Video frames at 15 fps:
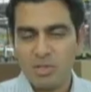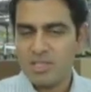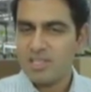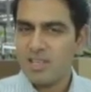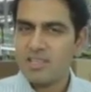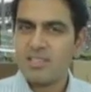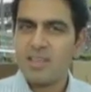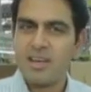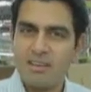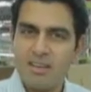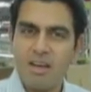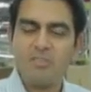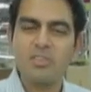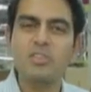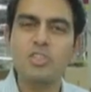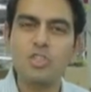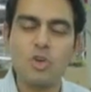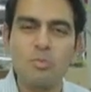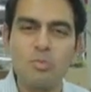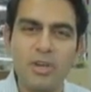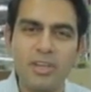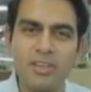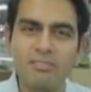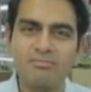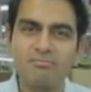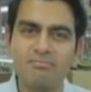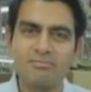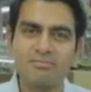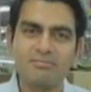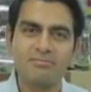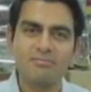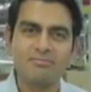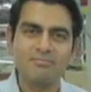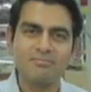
will discuss that after this short break.